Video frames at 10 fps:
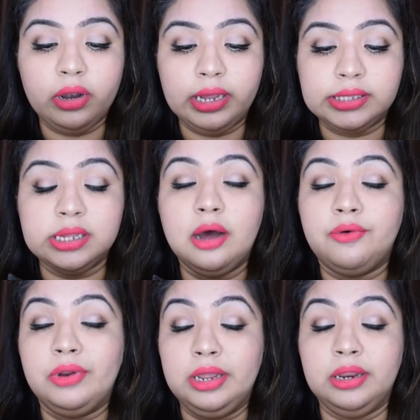It's a
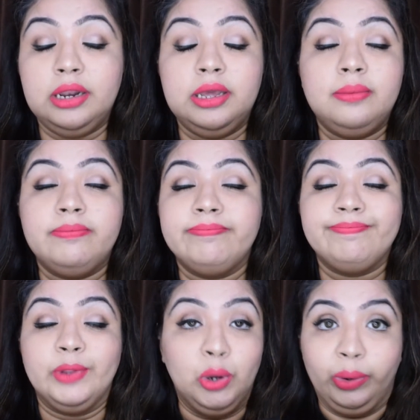really
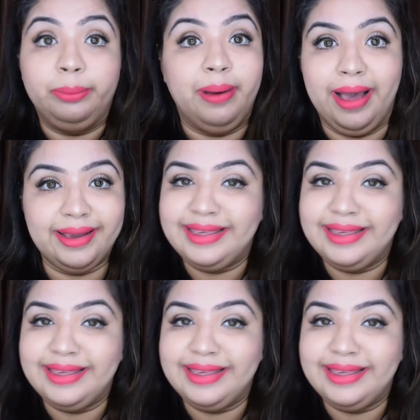good bag.